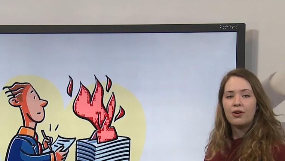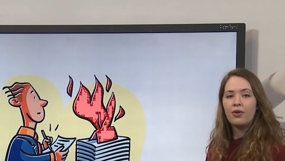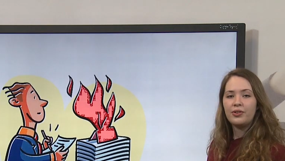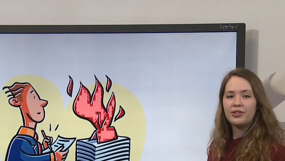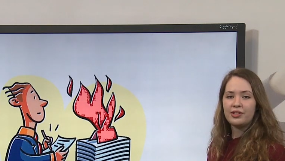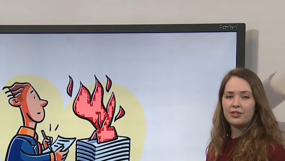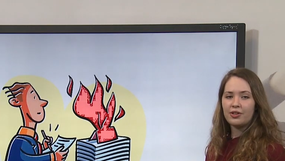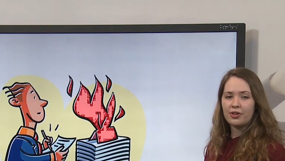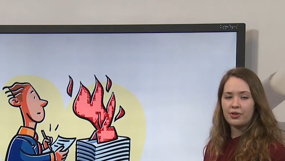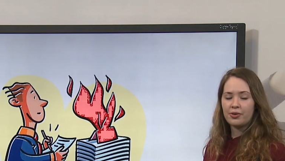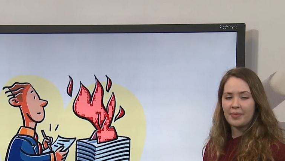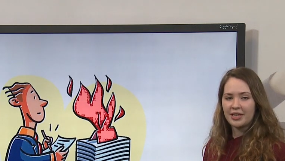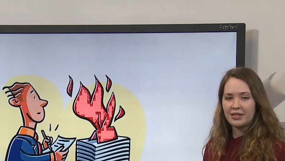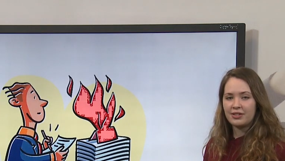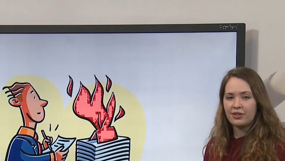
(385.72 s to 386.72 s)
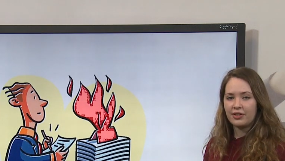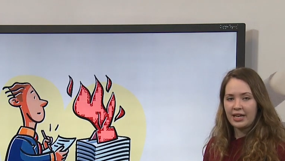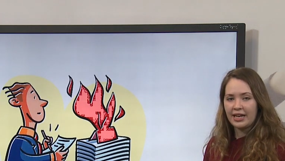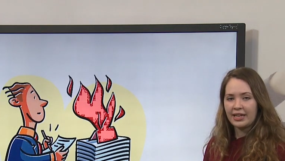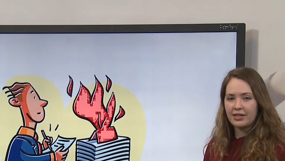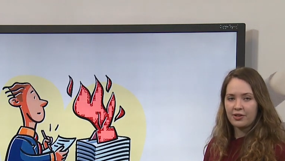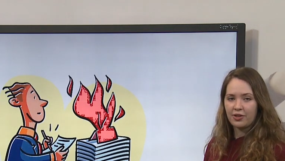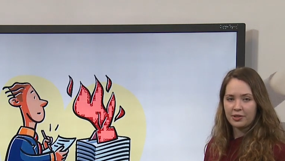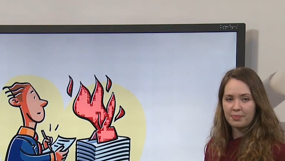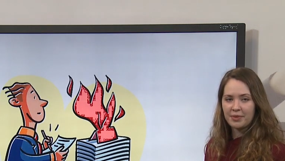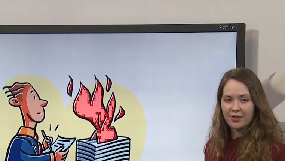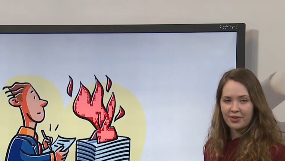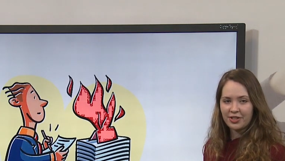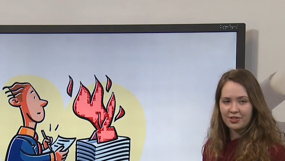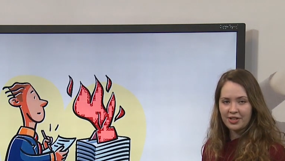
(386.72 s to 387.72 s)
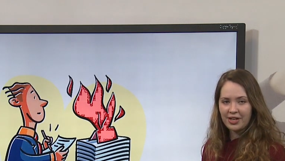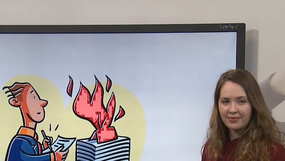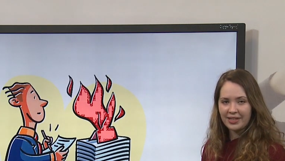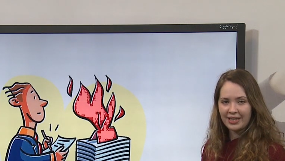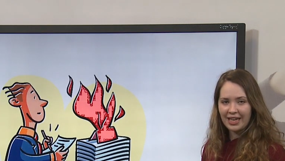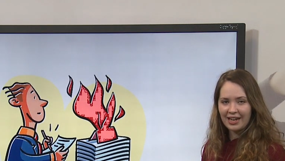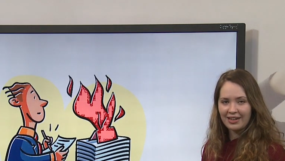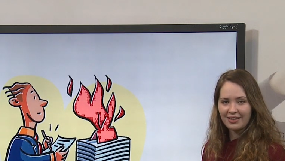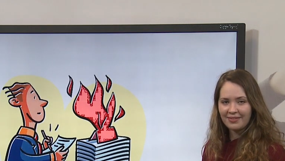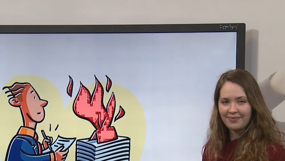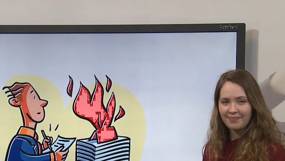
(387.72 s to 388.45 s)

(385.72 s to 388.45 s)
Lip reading: all the documents so they cannot be retrieved again.